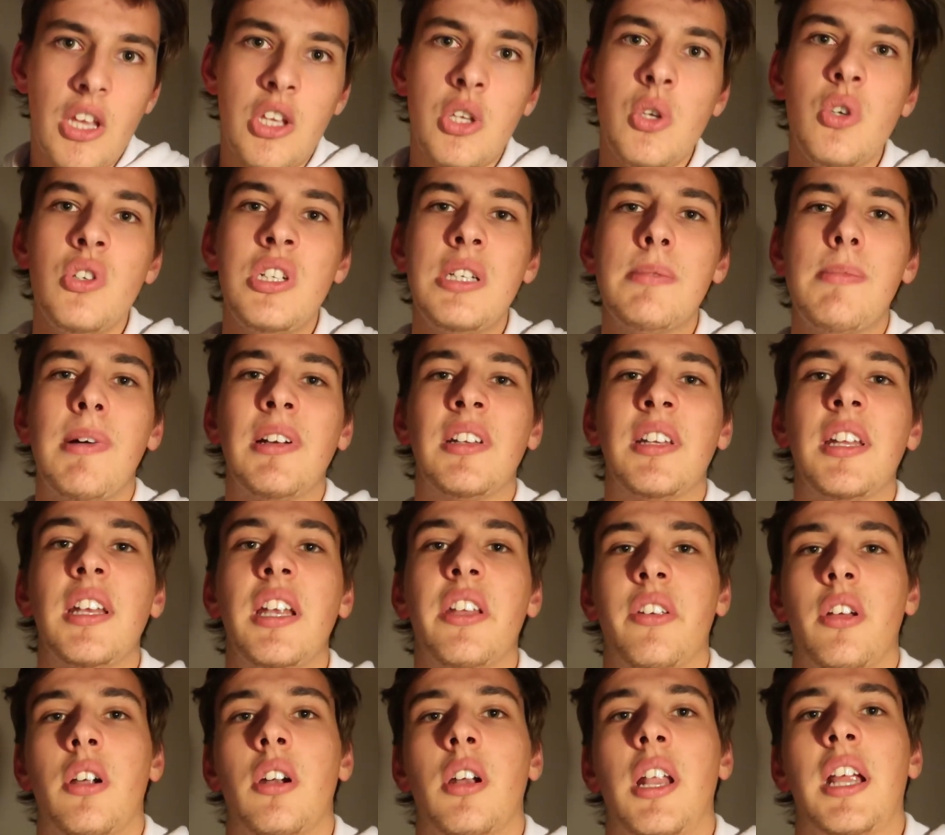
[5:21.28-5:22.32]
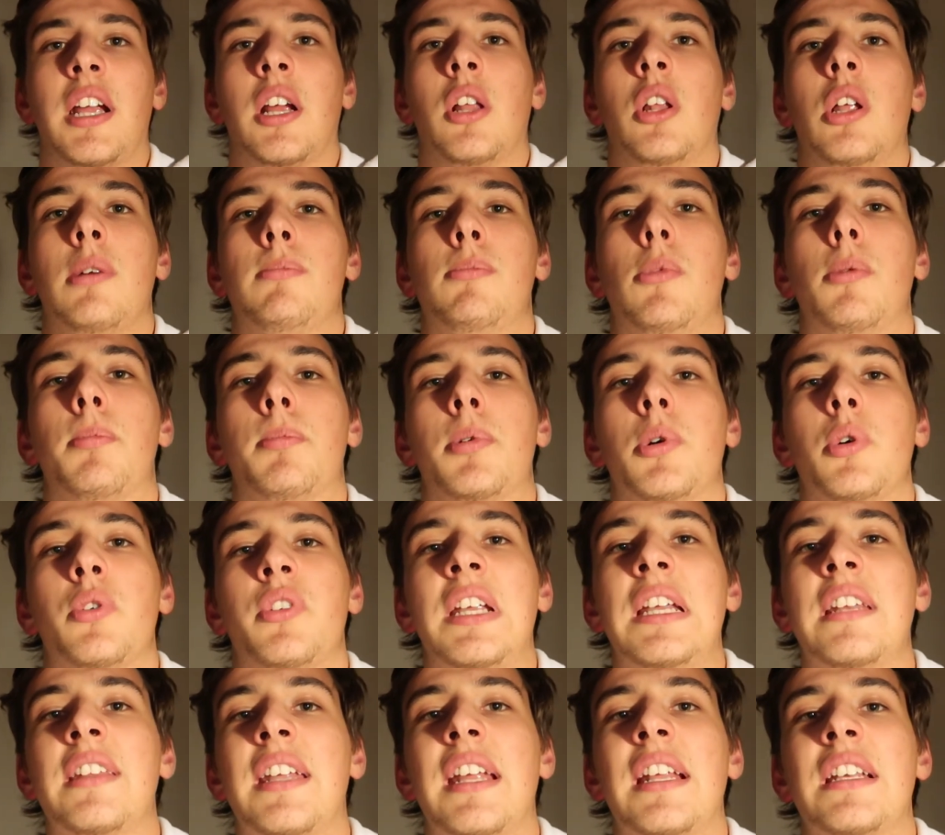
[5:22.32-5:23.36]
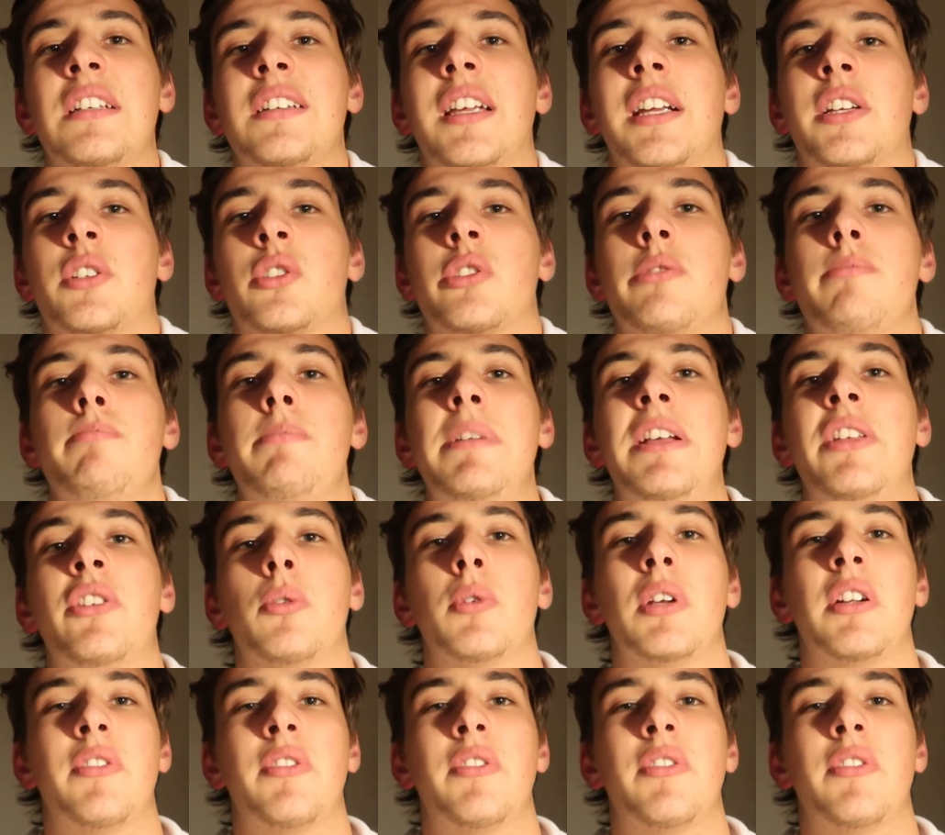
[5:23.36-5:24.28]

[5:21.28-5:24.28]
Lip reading: usually my dinners are like a lot more protein than it's like some meat or